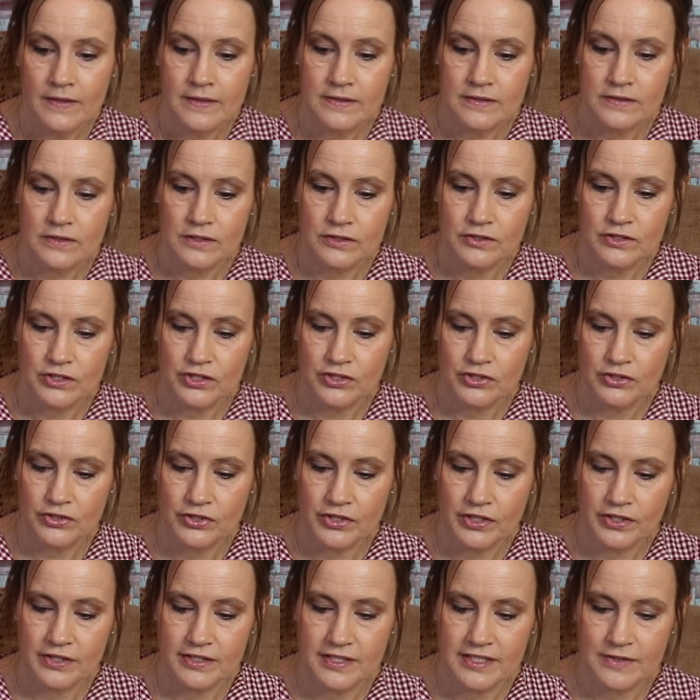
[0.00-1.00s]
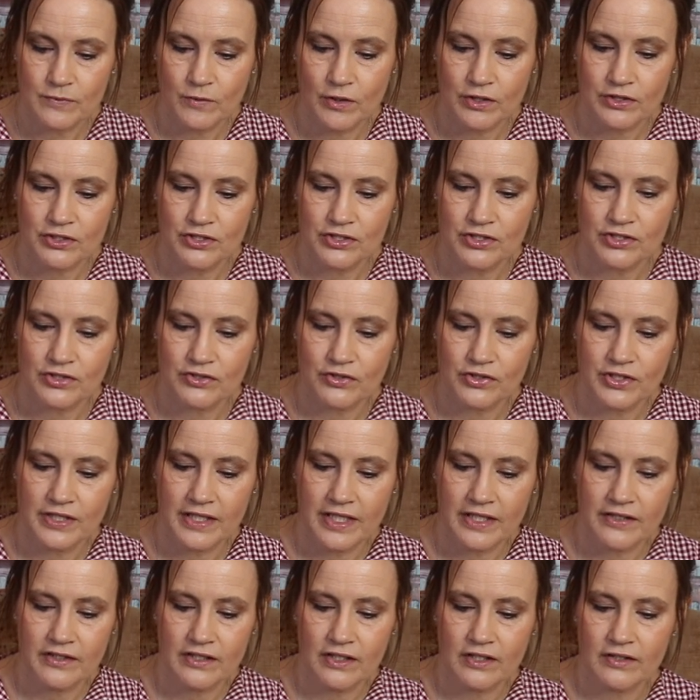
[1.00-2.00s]
So I'll just show you the swatch. So you
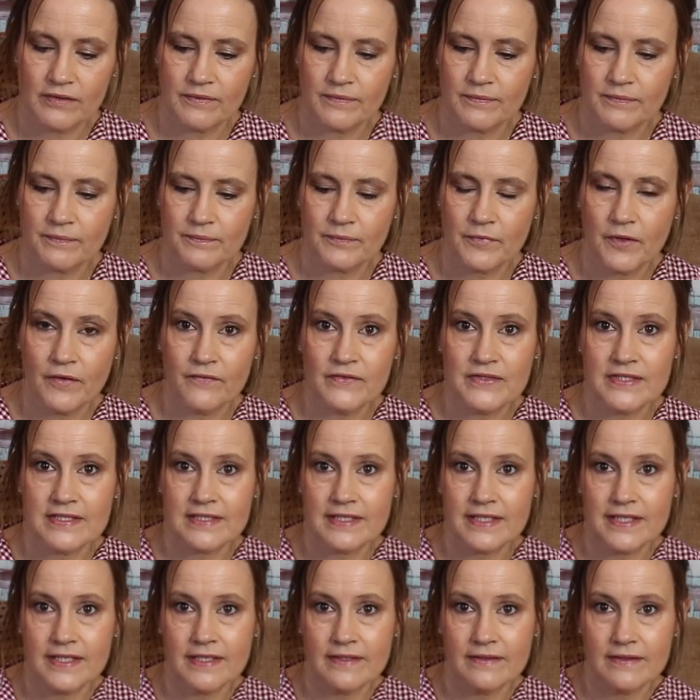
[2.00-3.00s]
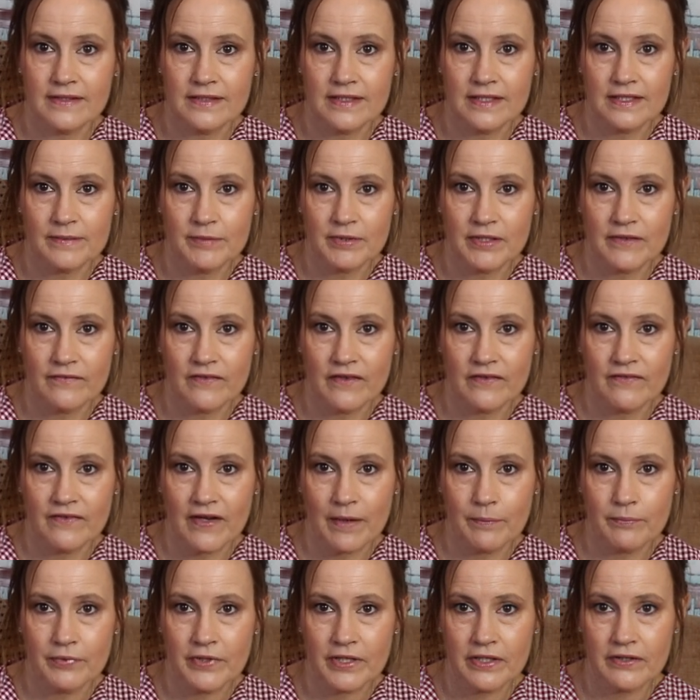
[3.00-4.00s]
get the, obviously a little bit of the
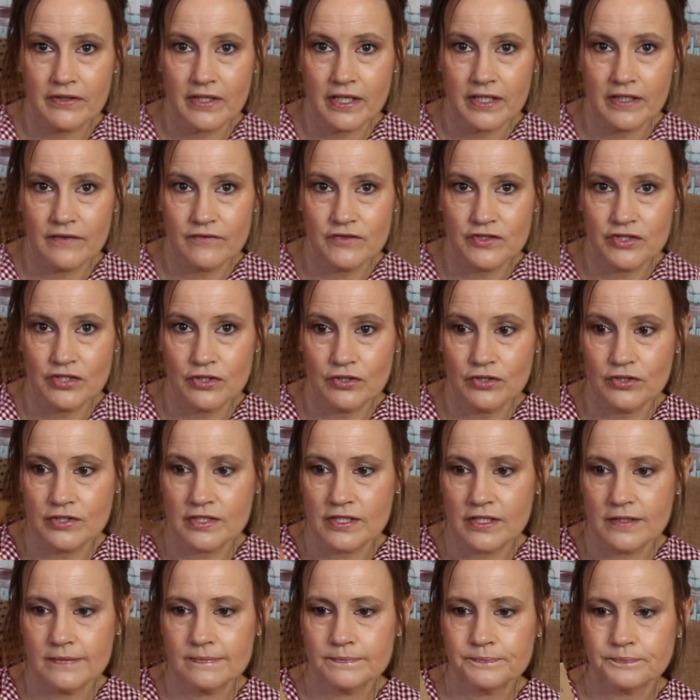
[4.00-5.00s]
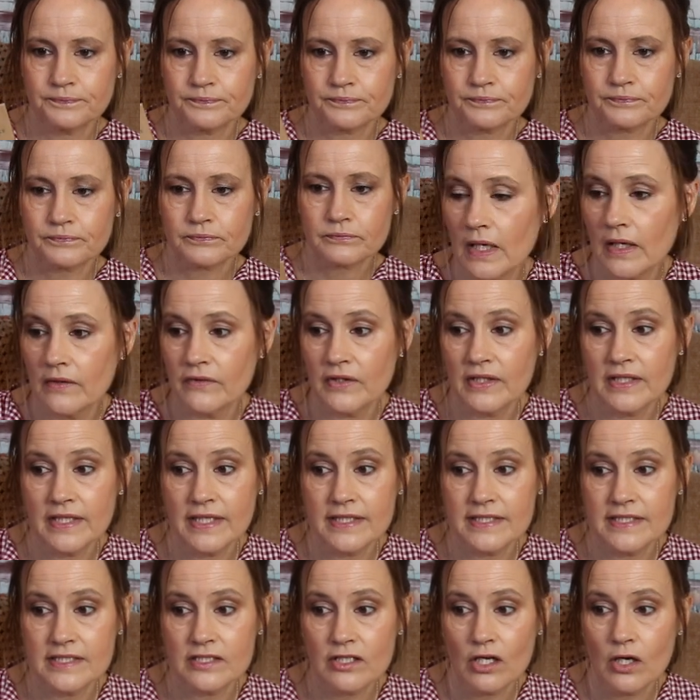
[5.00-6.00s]
fabric that you've chosen. And the
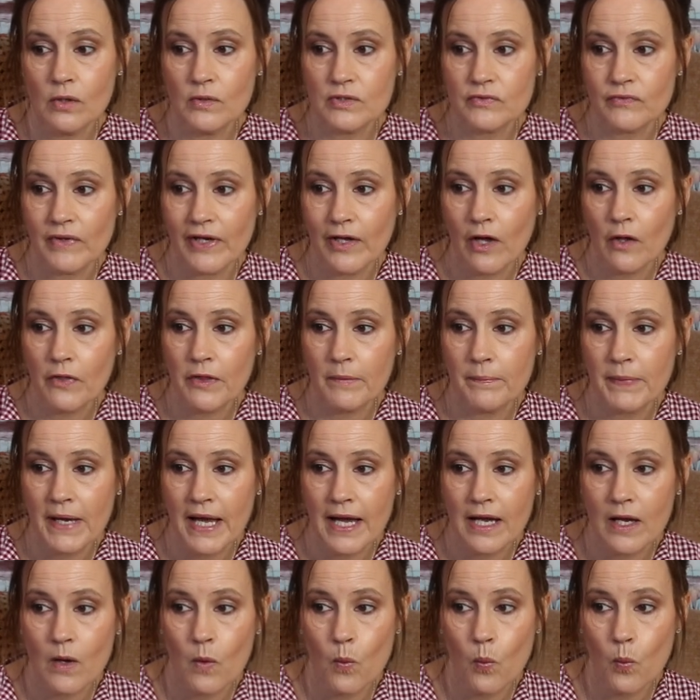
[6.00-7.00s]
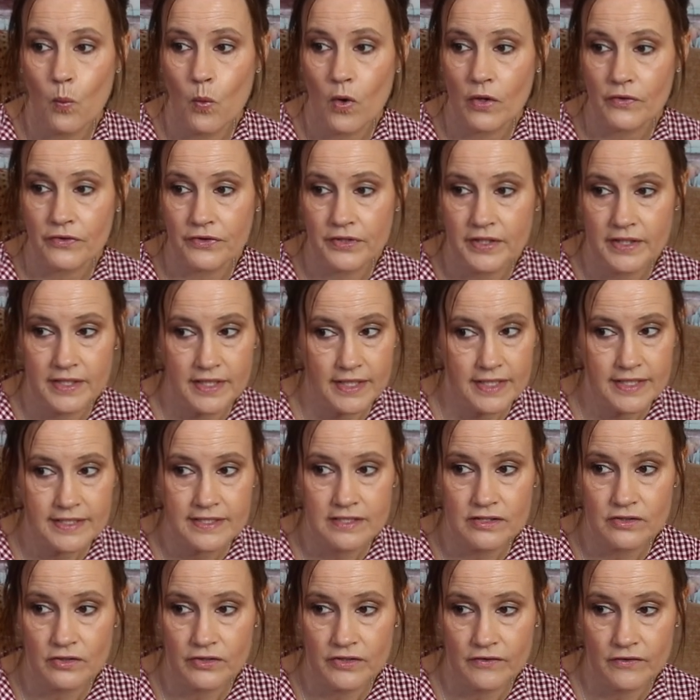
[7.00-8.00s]
ladies always write on the back what it is.
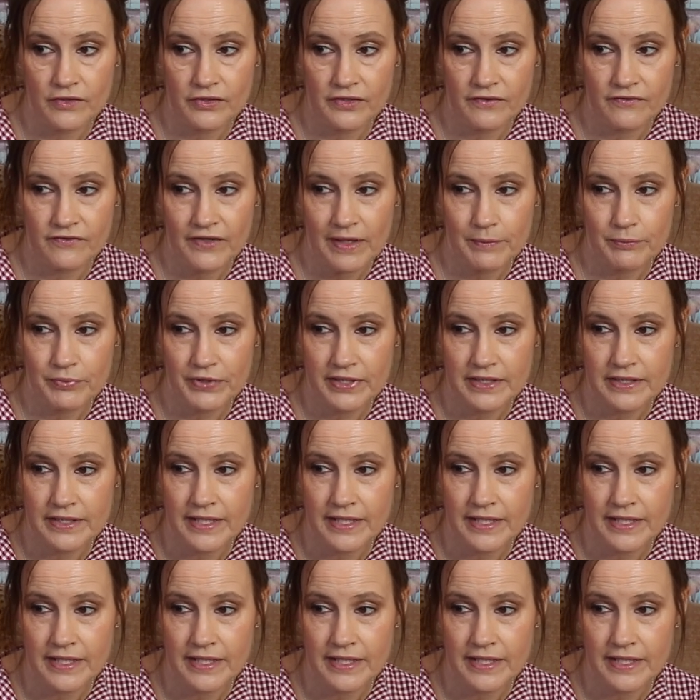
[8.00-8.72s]
So you've got the fabric